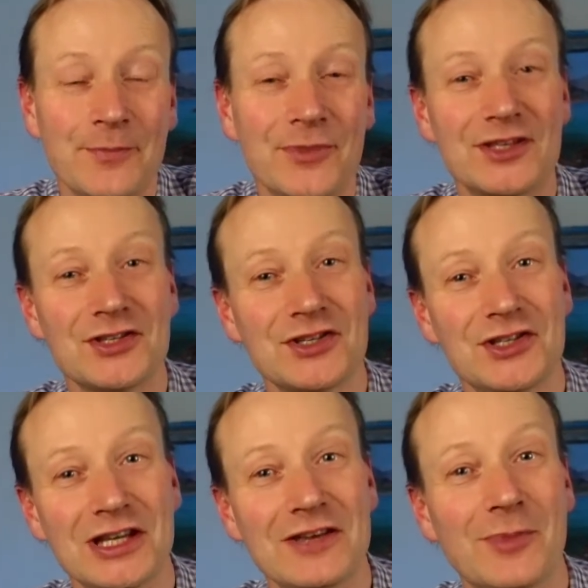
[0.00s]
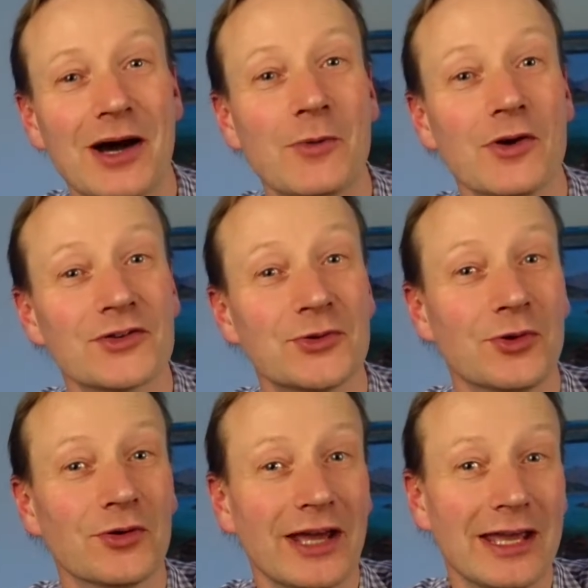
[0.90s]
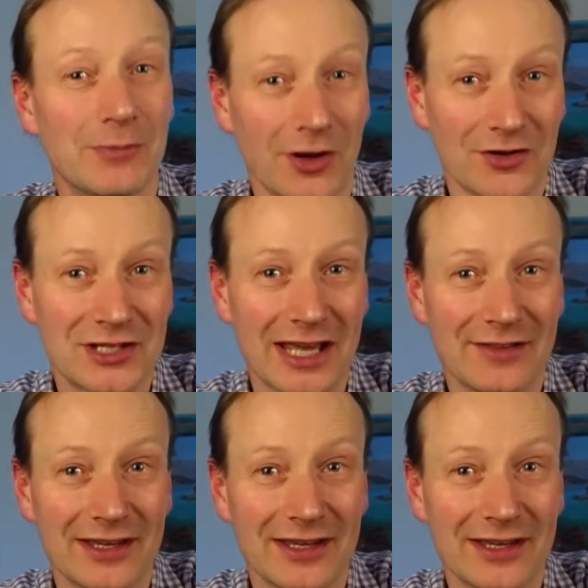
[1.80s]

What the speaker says: This is achieved by what's called a blockchain